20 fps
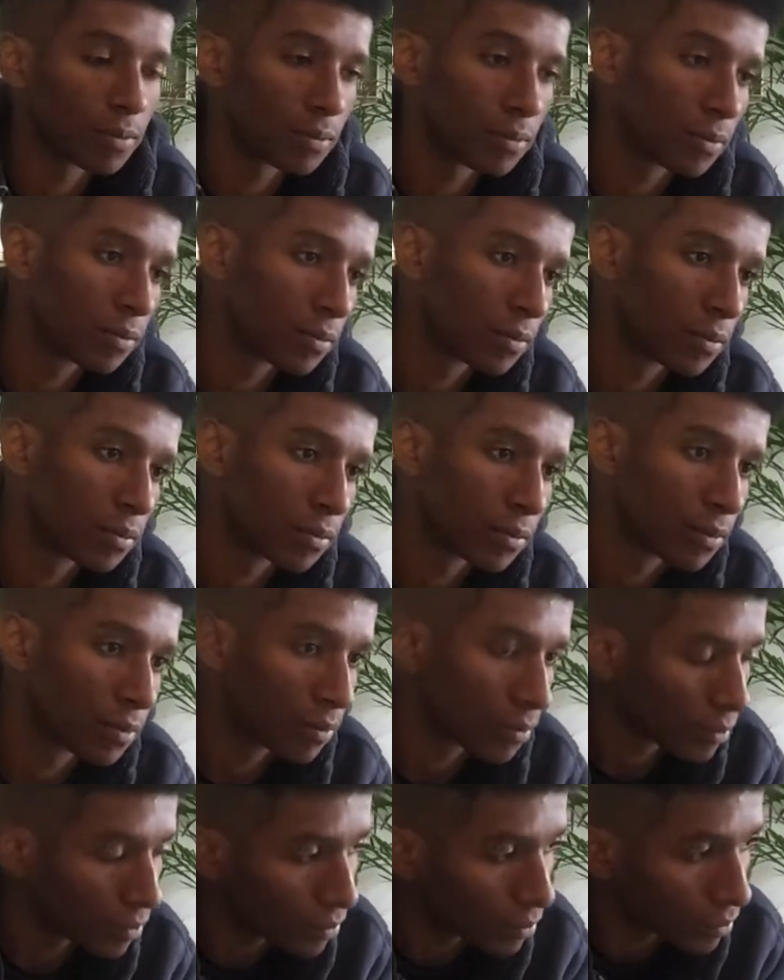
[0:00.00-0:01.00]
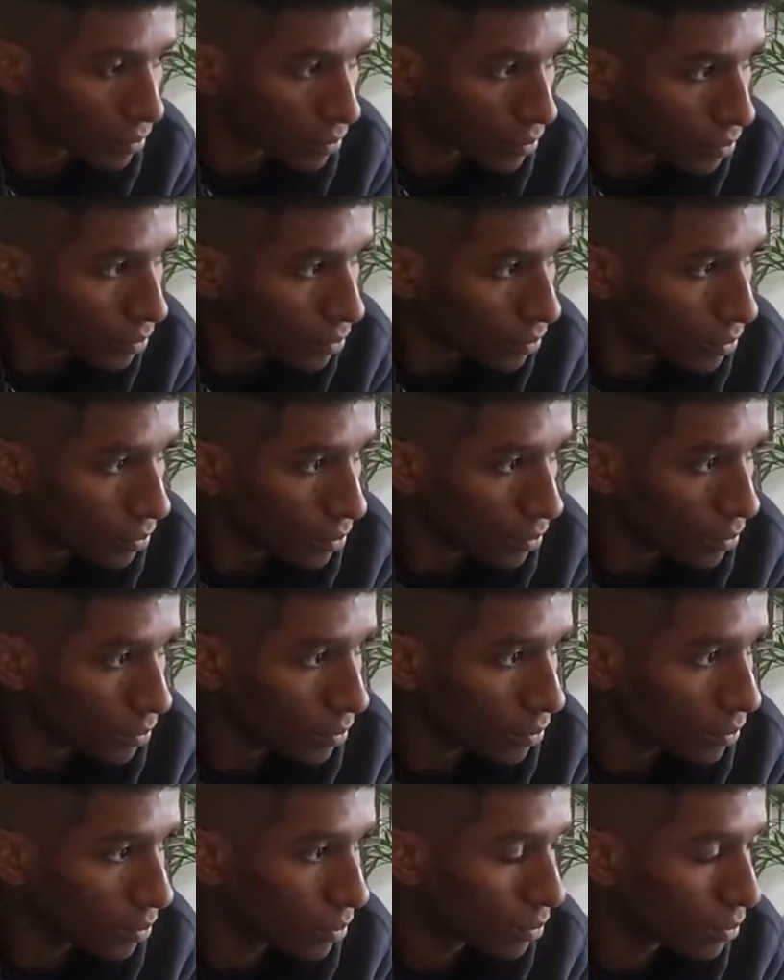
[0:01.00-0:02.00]

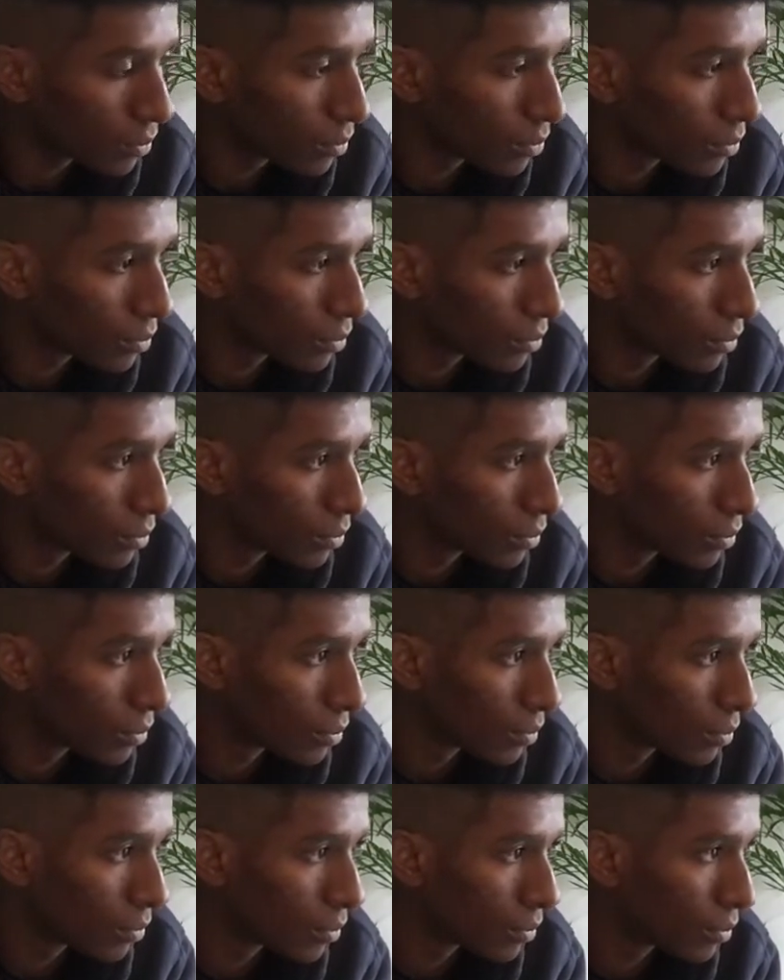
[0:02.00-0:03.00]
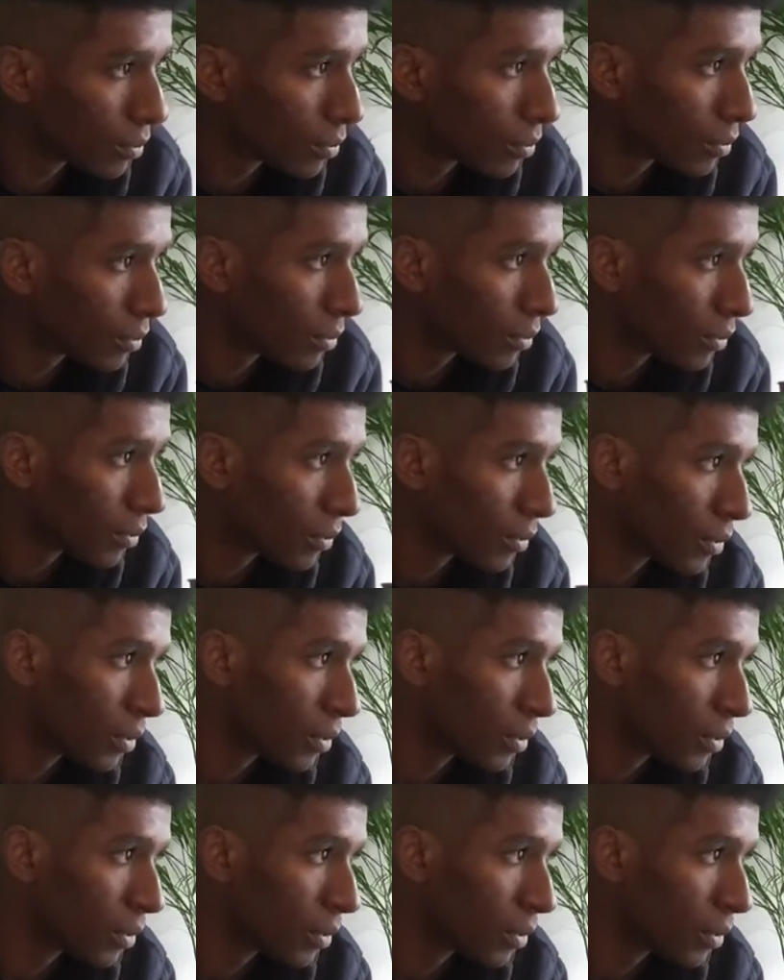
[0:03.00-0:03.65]
Nothing is said.